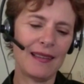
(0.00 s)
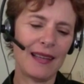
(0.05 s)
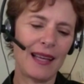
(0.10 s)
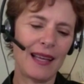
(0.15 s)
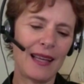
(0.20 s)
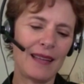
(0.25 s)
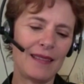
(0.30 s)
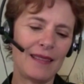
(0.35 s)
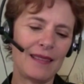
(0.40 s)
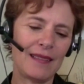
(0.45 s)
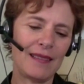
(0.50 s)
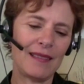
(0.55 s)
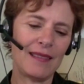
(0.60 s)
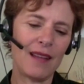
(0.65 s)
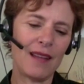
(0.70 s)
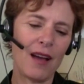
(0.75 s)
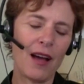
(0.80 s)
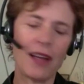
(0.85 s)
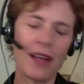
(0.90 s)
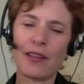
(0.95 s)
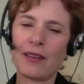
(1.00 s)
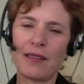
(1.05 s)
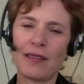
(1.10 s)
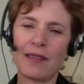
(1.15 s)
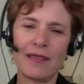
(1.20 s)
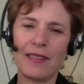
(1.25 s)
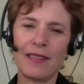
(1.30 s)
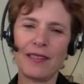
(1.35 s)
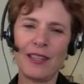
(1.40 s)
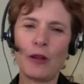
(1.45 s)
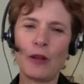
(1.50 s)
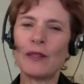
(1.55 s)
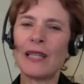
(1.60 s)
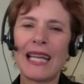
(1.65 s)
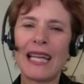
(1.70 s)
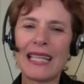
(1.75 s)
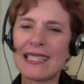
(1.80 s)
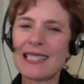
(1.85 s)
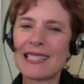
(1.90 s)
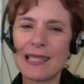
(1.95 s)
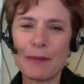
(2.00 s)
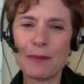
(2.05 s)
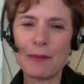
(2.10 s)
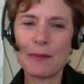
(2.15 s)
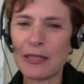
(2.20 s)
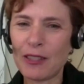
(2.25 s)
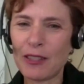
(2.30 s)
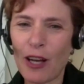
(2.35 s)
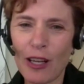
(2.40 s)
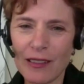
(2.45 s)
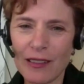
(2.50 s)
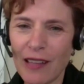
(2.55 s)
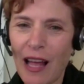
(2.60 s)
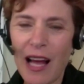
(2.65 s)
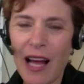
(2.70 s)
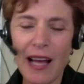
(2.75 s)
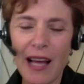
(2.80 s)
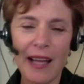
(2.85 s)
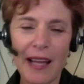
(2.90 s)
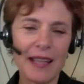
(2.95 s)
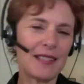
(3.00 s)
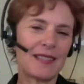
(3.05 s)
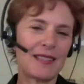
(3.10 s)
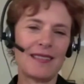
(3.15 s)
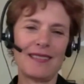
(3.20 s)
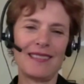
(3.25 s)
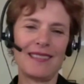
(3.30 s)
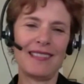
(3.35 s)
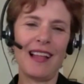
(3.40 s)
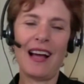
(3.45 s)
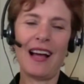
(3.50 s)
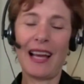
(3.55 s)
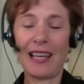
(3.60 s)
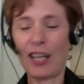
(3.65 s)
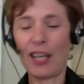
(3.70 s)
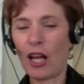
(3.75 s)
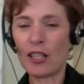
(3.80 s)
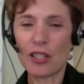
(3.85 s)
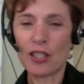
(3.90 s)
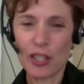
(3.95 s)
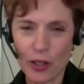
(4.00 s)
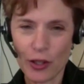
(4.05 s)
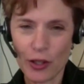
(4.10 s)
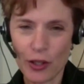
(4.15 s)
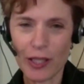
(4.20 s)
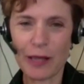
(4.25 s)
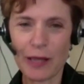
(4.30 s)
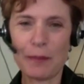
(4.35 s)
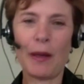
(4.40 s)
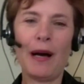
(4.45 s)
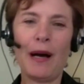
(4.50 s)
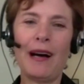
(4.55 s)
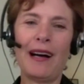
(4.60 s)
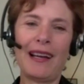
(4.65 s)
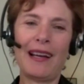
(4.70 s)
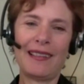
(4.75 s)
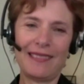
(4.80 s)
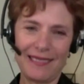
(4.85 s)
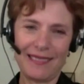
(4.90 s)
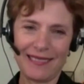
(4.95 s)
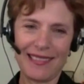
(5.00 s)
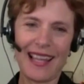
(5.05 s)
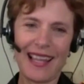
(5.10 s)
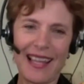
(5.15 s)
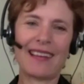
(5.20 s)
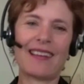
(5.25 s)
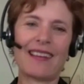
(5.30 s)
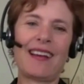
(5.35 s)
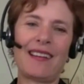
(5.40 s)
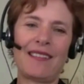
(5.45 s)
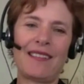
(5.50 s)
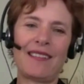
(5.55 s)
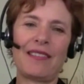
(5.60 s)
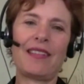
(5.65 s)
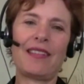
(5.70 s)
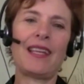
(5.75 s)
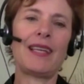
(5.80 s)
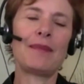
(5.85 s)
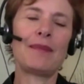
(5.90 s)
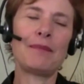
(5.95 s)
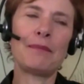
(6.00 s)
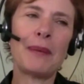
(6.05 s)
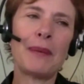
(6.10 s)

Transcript: and not, letting sleeping dog lie, not stirring the pot, that kind of thing.